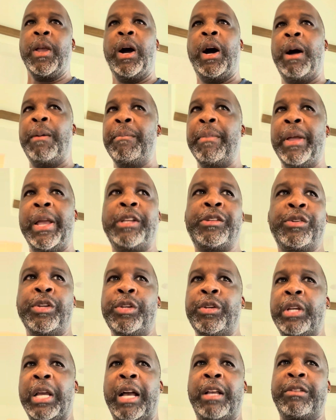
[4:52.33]
Make sure
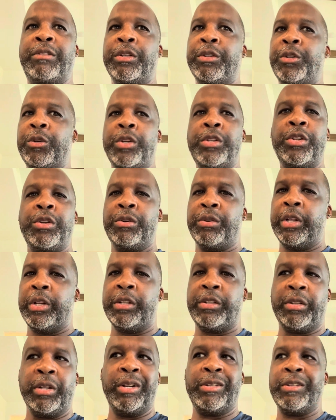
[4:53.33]
you guys are doing your
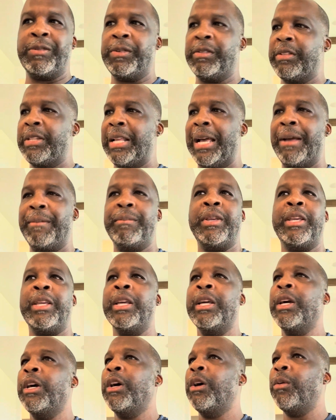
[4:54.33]
research. If it's not
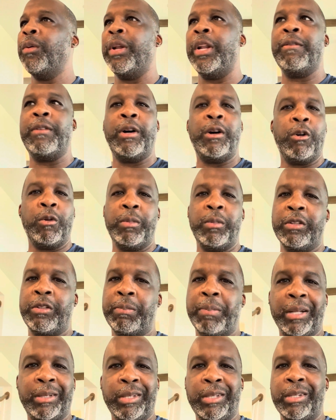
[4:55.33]
me, whatever home
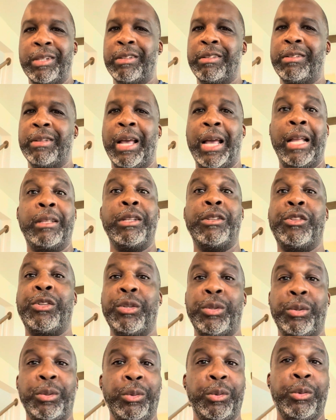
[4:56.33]
inspector you decide to
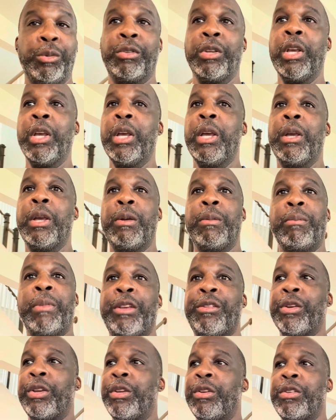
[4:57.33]
choose,
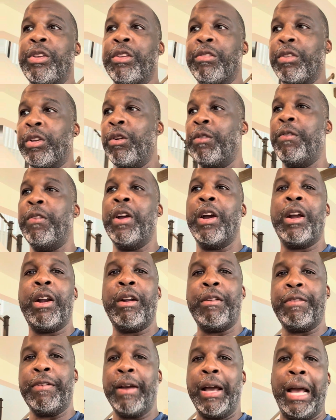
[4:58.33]
make sure you just go
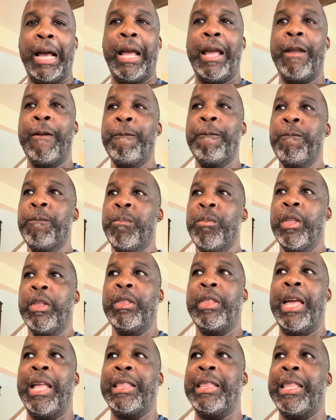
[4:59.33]
verify
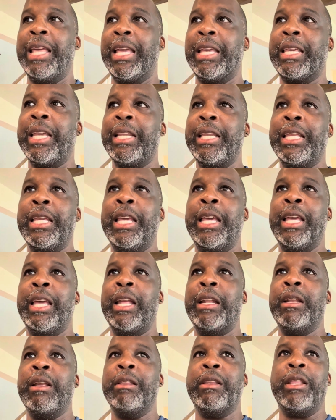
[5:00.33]
that they can
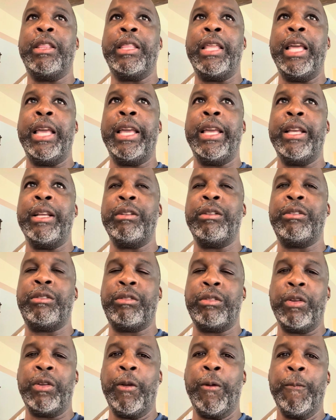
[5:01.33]
get the
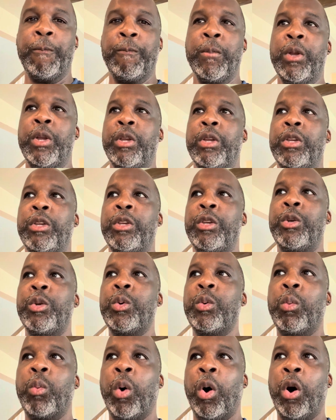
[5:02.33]
things you
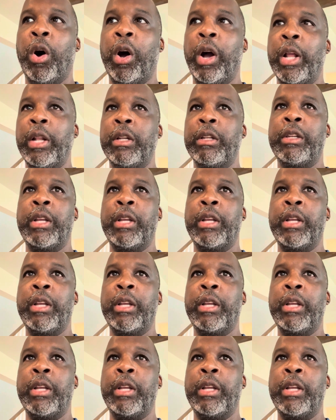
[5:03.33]
want